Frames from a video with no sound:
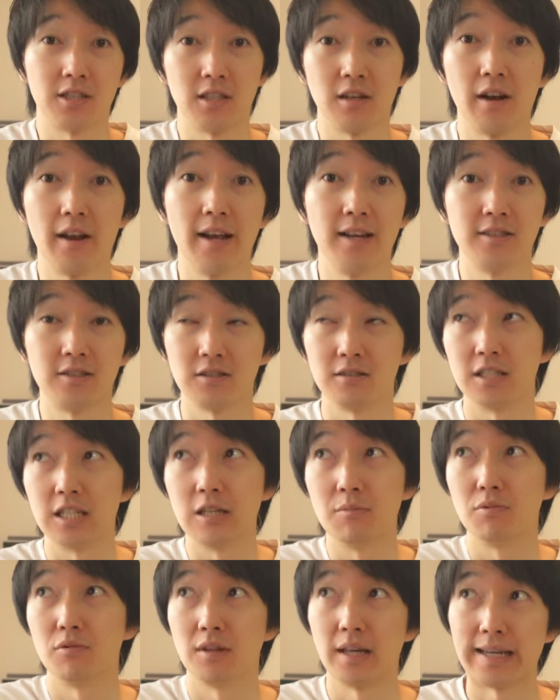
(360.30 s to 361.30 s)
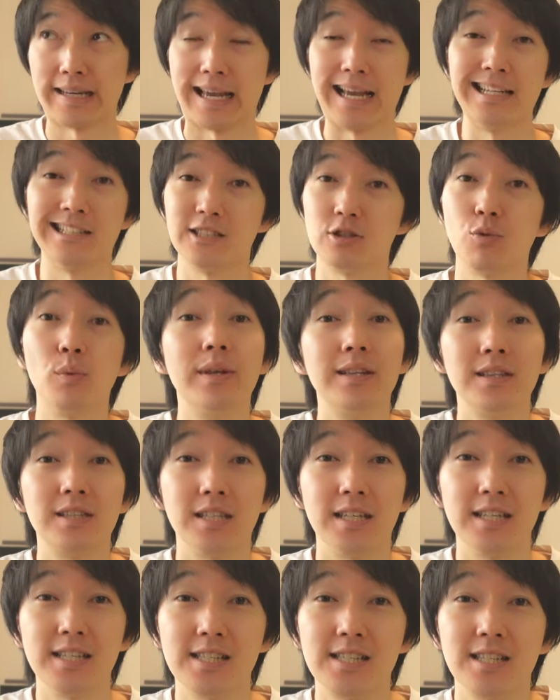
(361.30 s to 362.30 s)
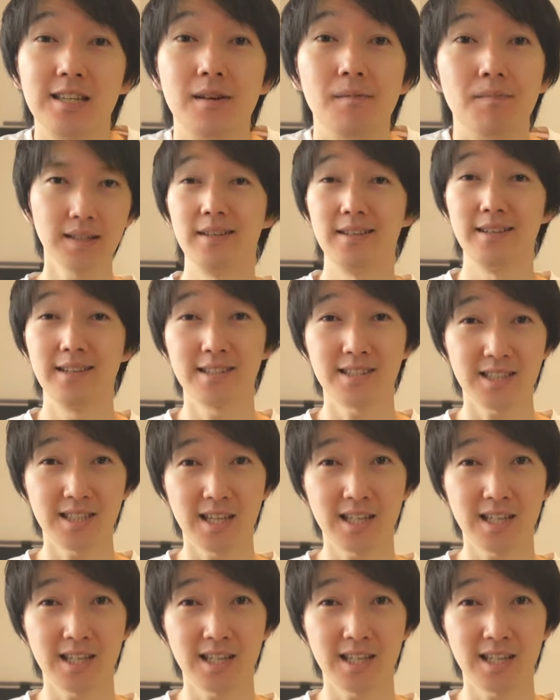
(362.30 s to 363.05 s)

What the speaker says: generation, even like age 20s. It's